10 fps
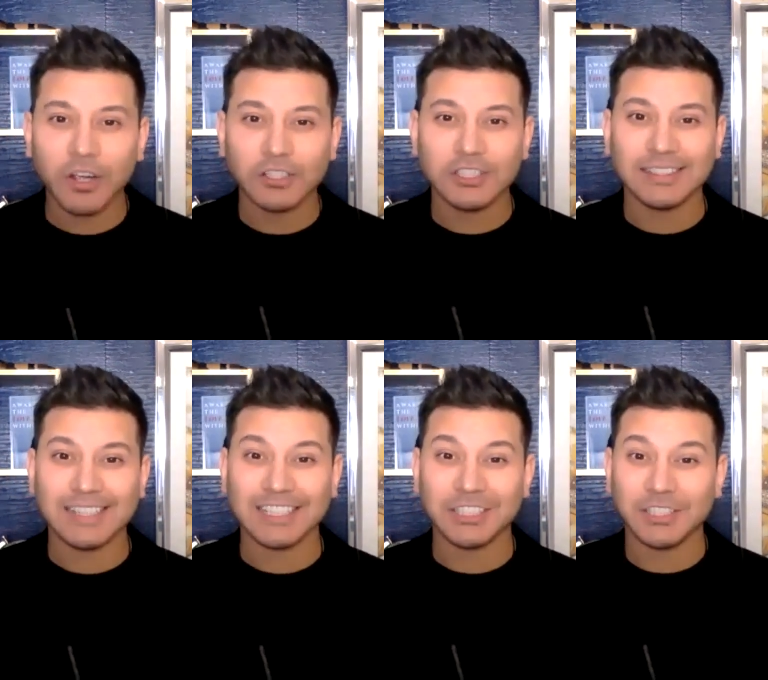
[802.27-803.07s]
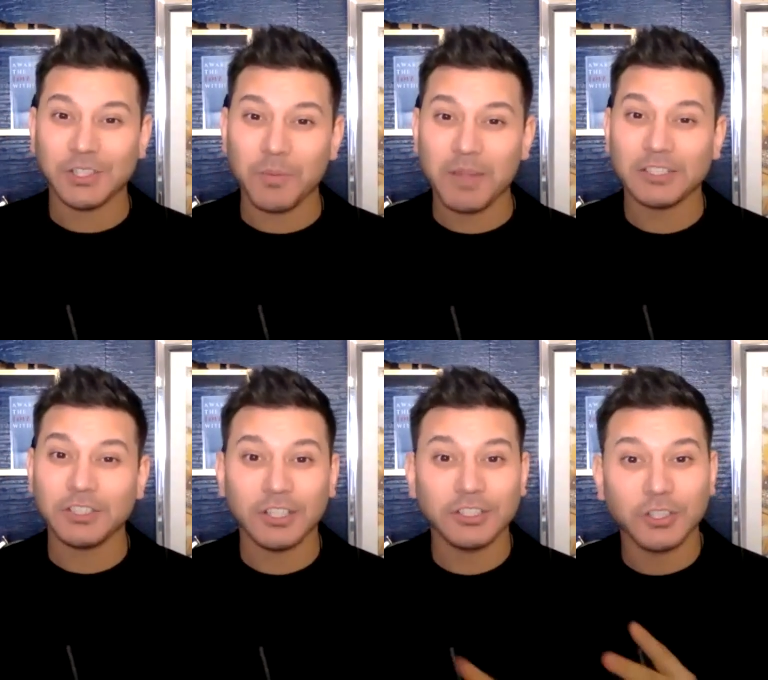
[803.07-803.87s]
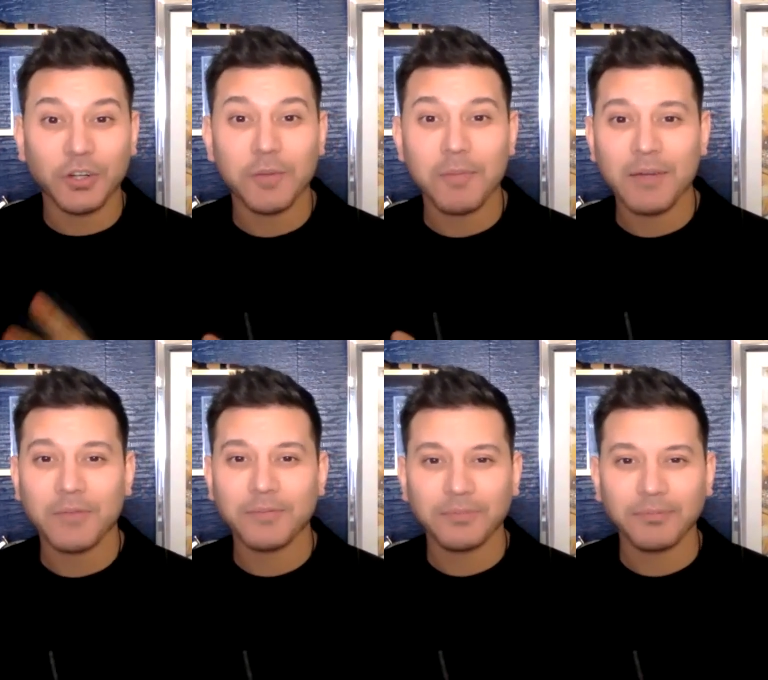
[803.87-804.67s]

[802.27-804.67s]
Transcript: coaching sessions. Normally I charge a good amount.